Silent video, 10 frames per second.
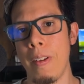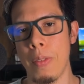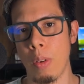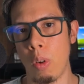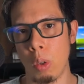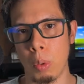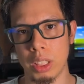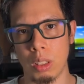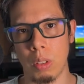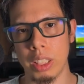followers,
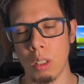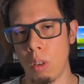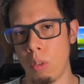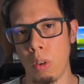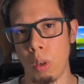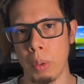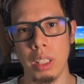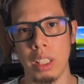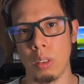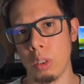right? Or following
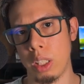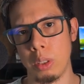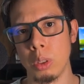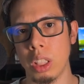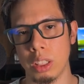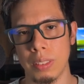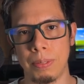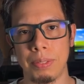other users.